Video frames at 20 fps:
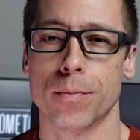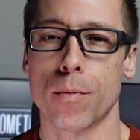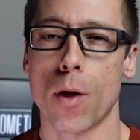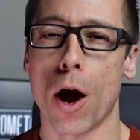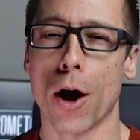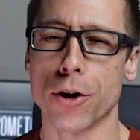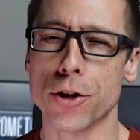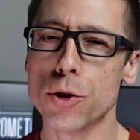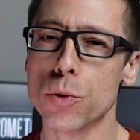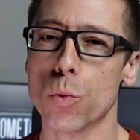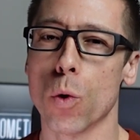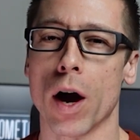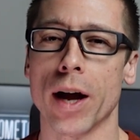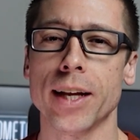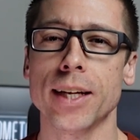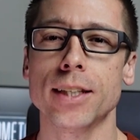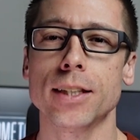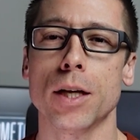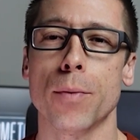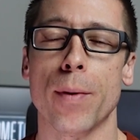Are you
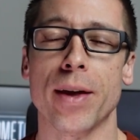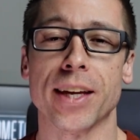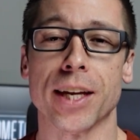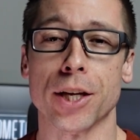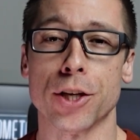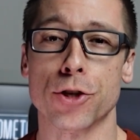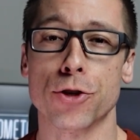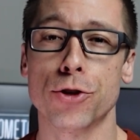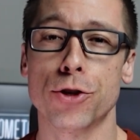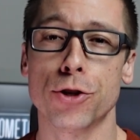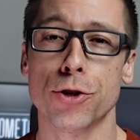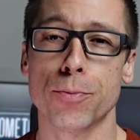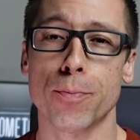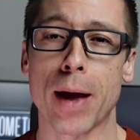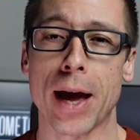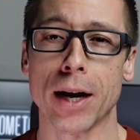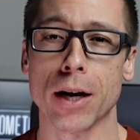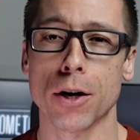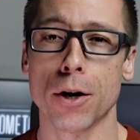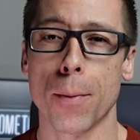wanting to make a YouTube
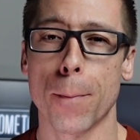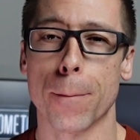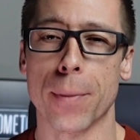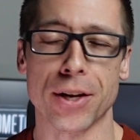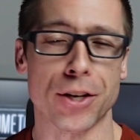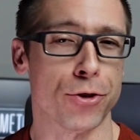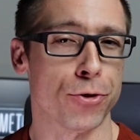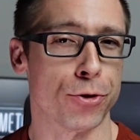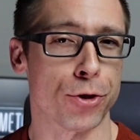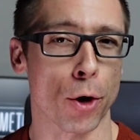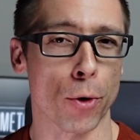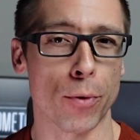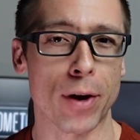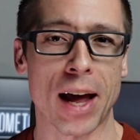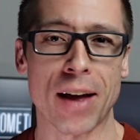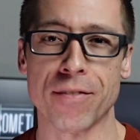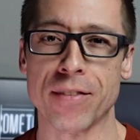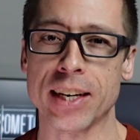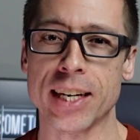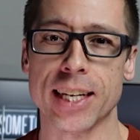banner, but you don't
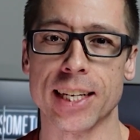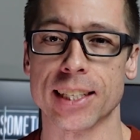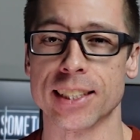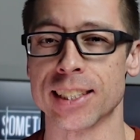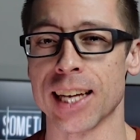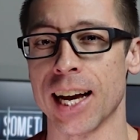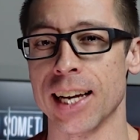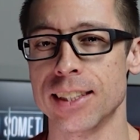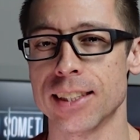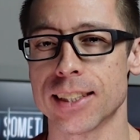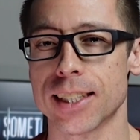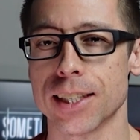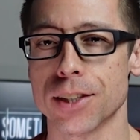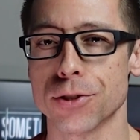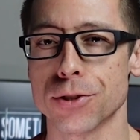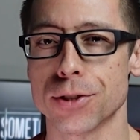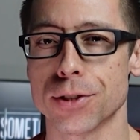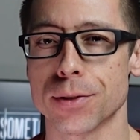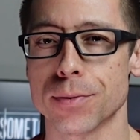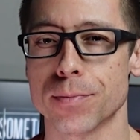have any design
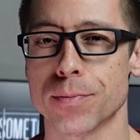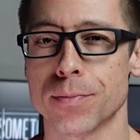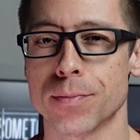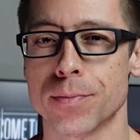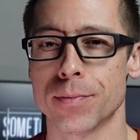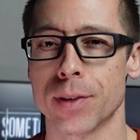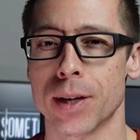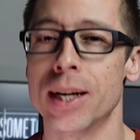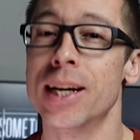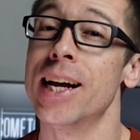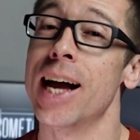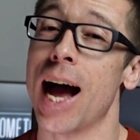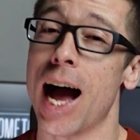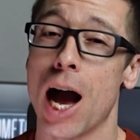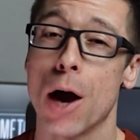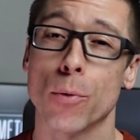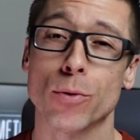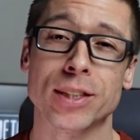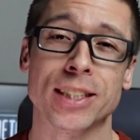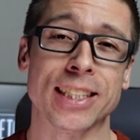skills?
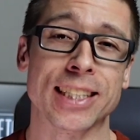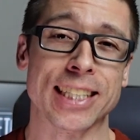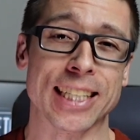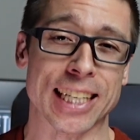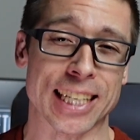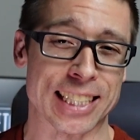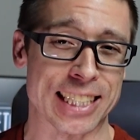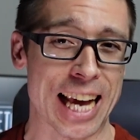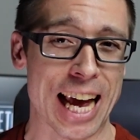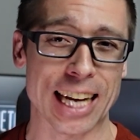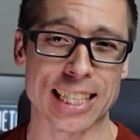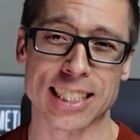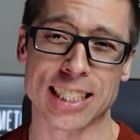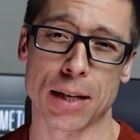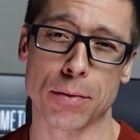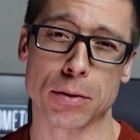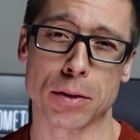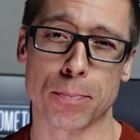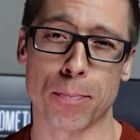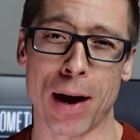I was in the exact
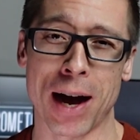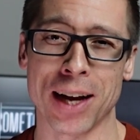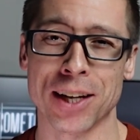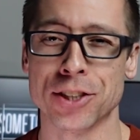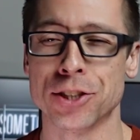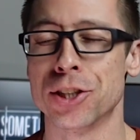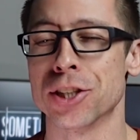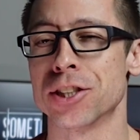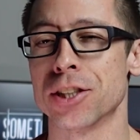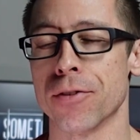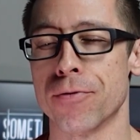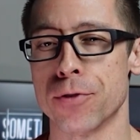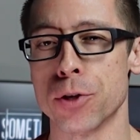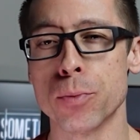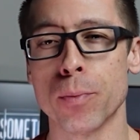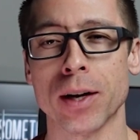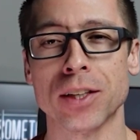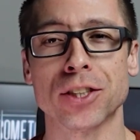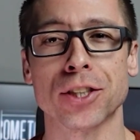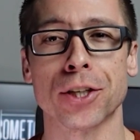same spot just a few
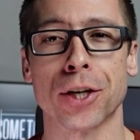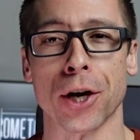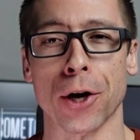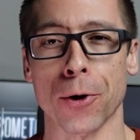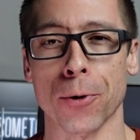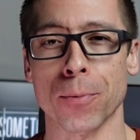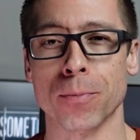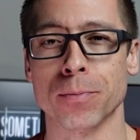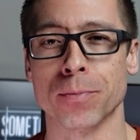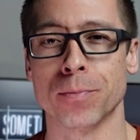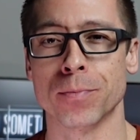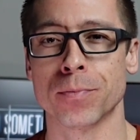months ago.